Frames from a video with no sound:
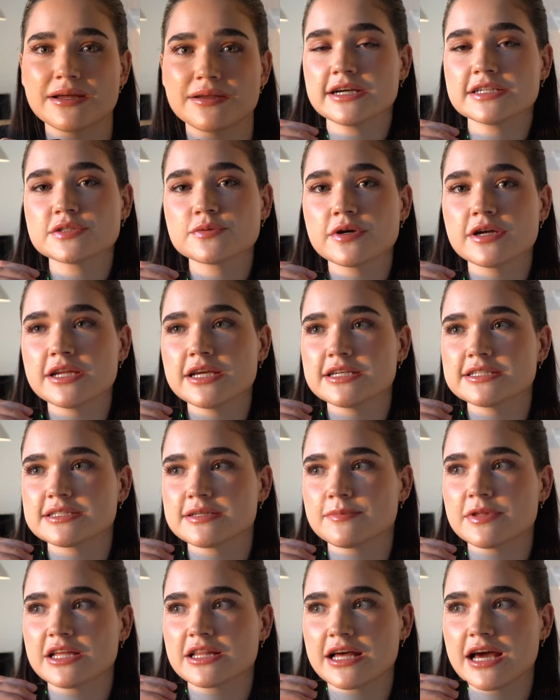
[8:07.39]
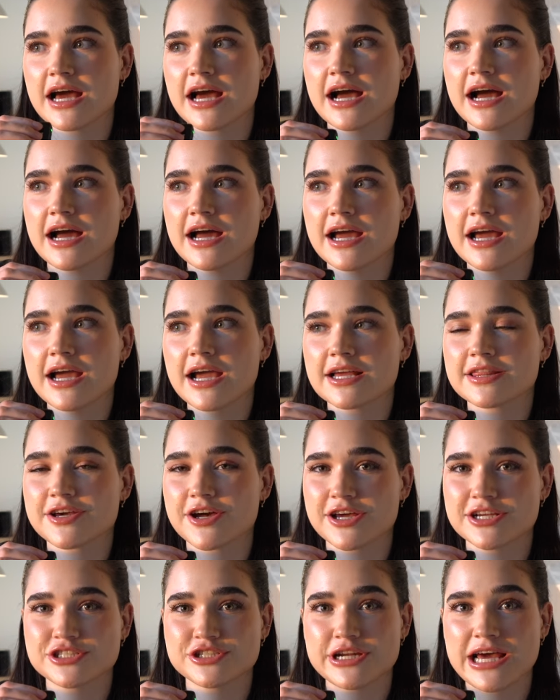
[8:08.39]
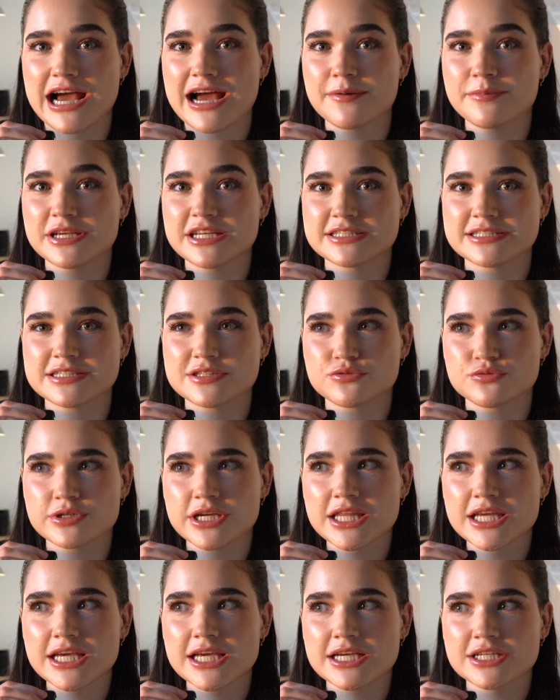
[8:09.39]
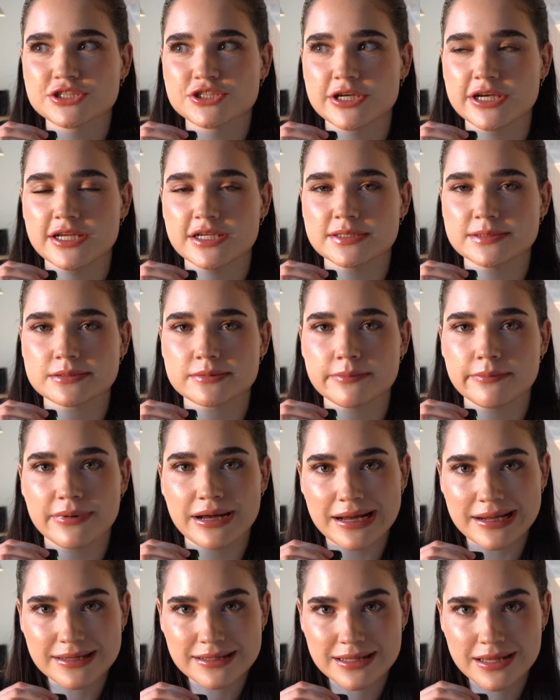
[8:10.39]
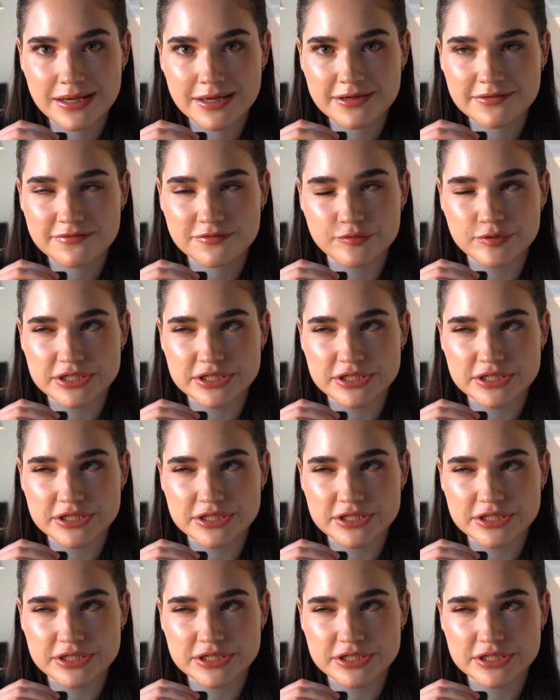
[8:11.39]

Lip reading: Next one is something that I thought I should add because it's really changed my life,